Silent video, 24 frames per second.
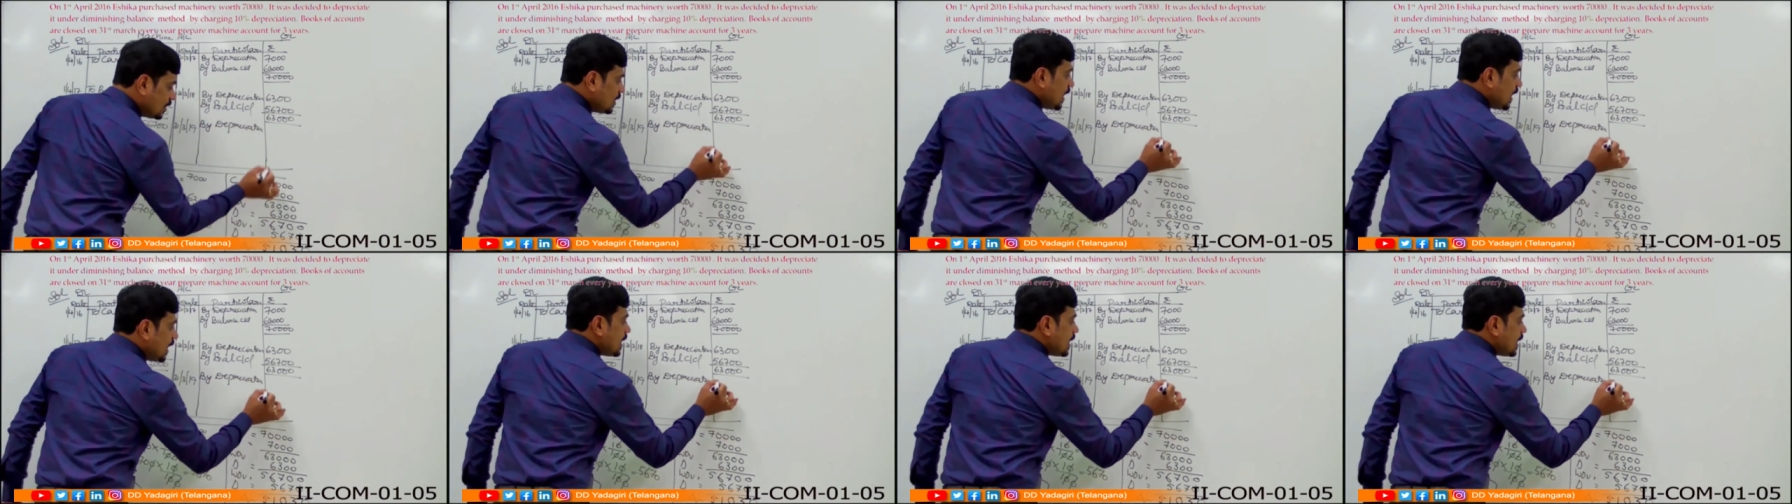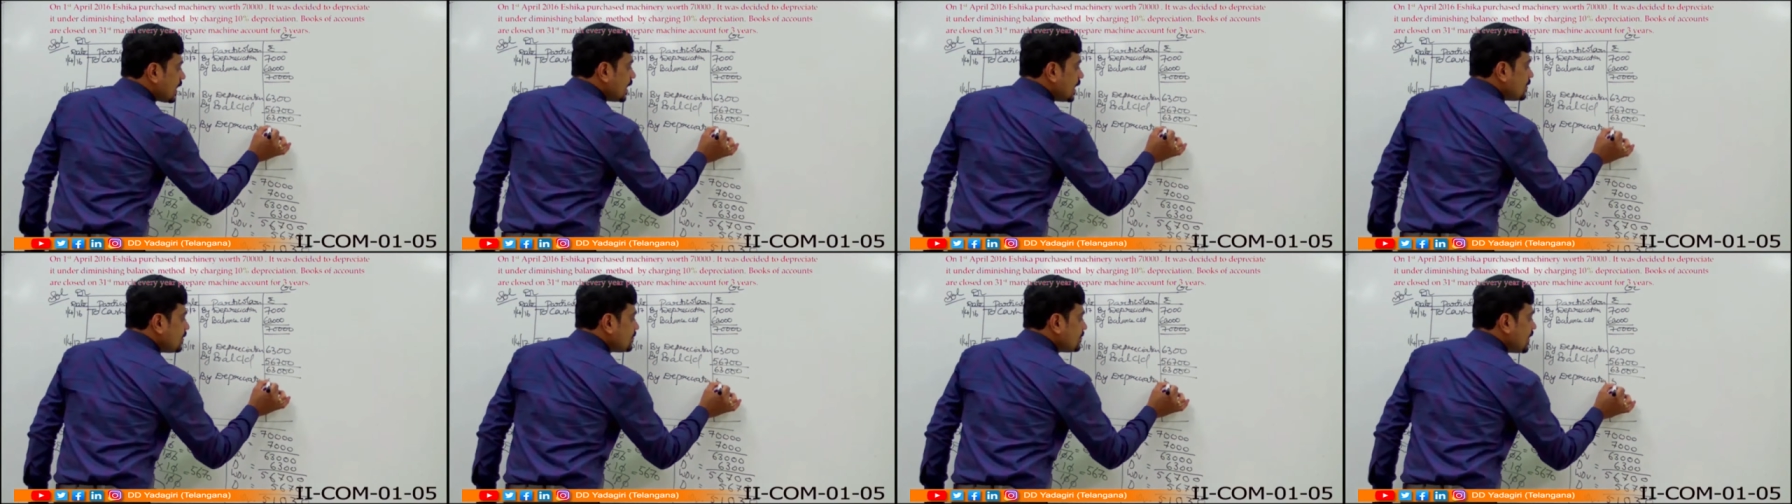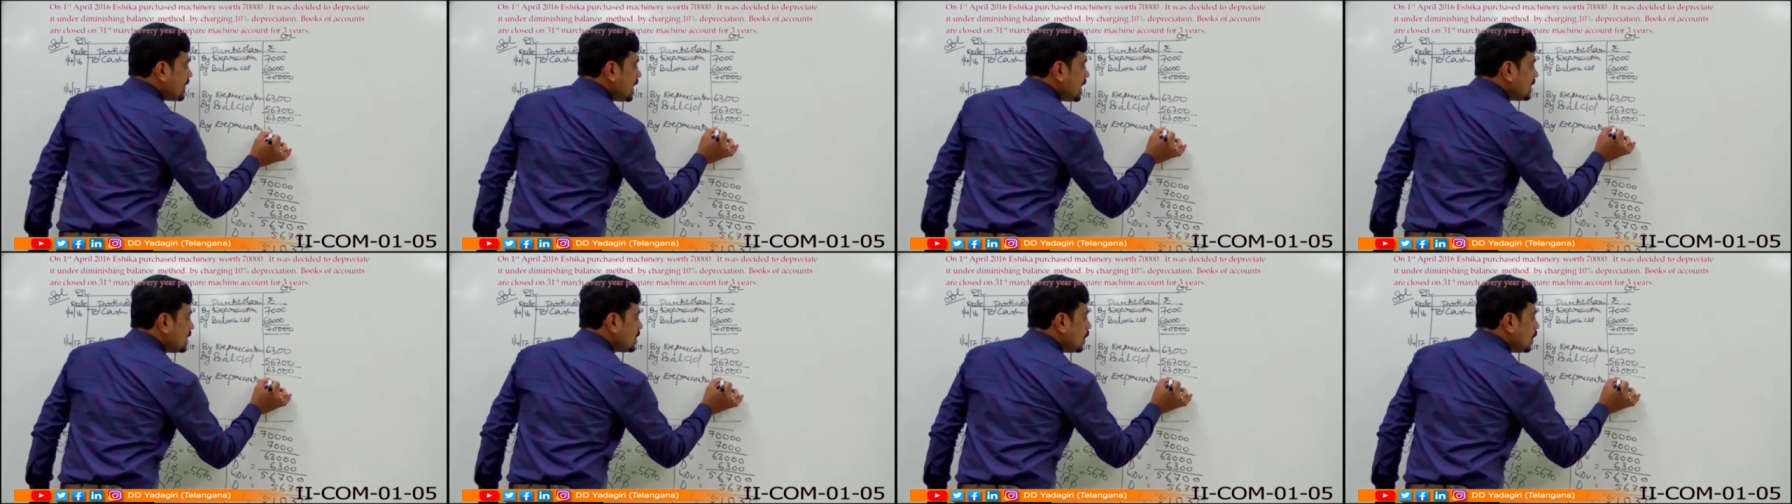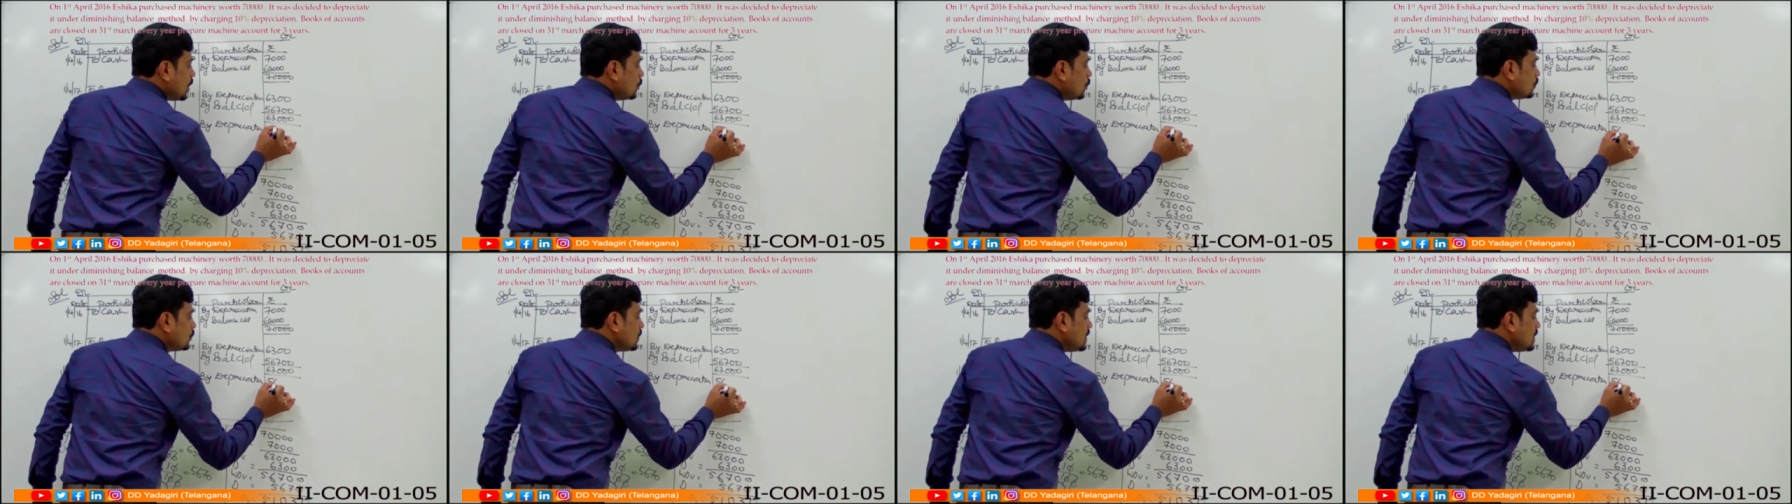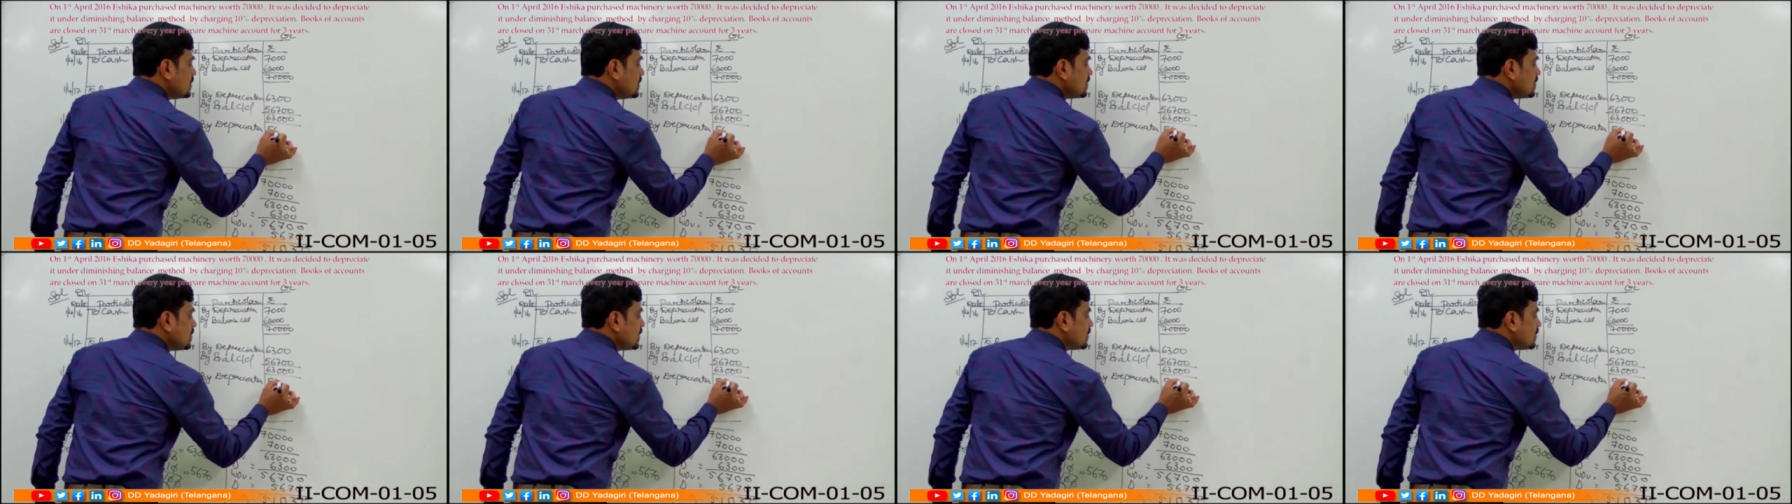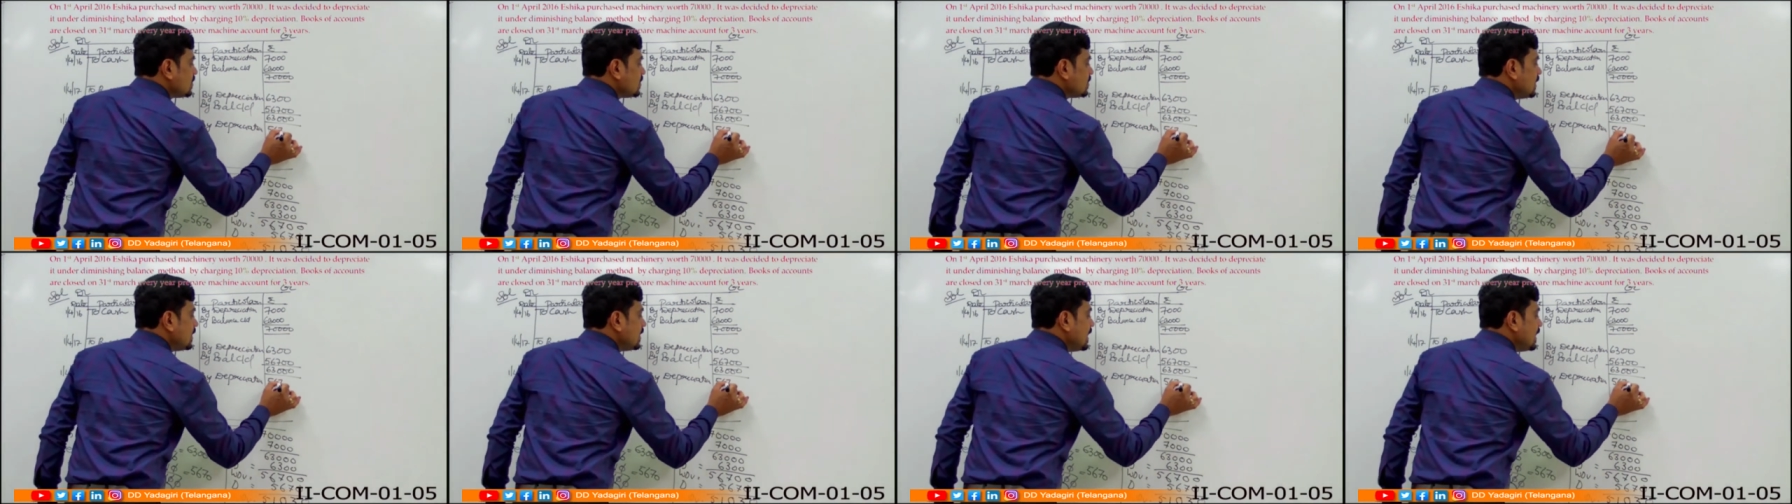I'll write five thousand six
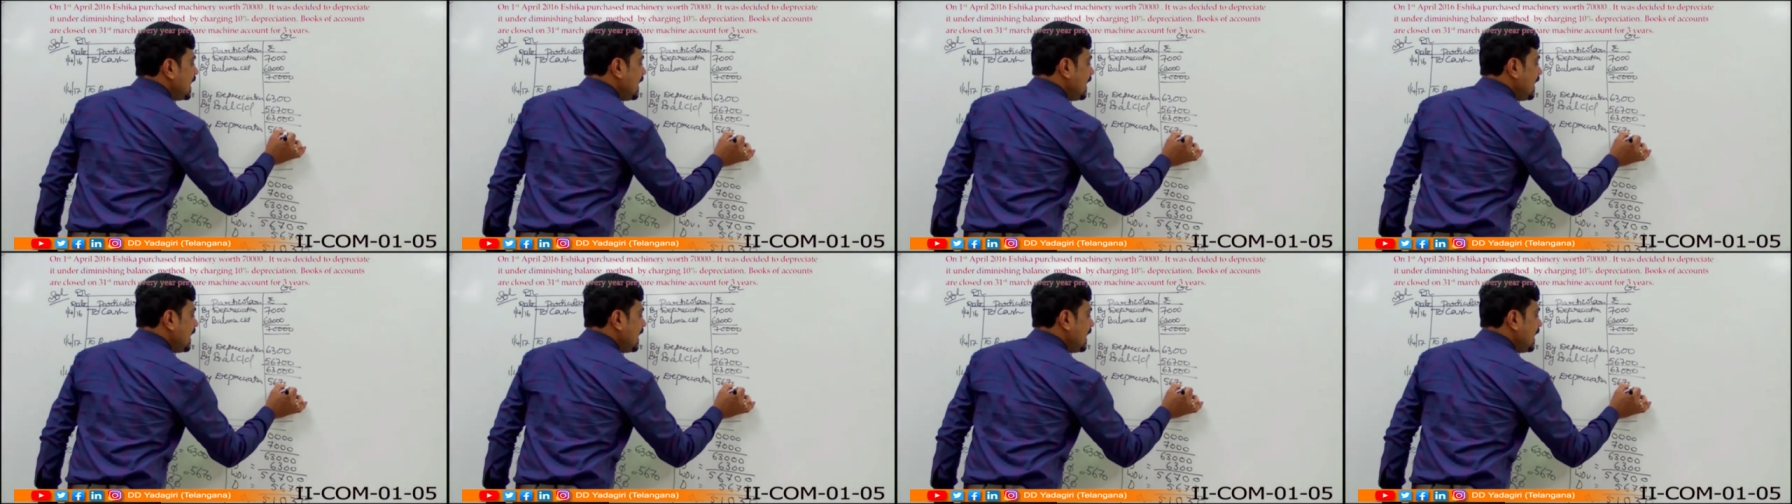hundred